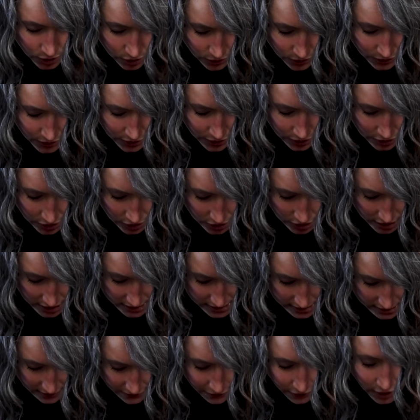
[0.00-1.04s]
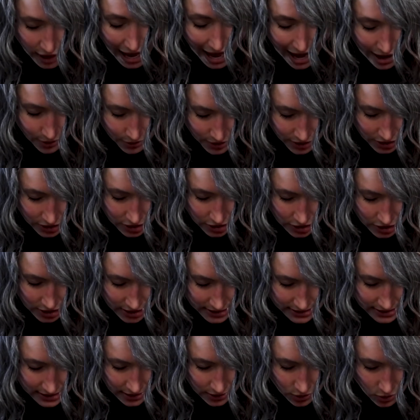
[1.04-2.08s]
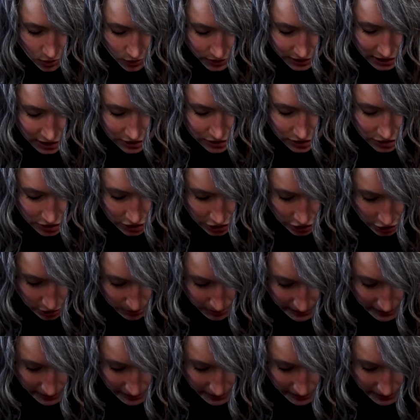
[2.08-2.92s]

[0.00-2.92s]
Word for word: your good, for our good, according to your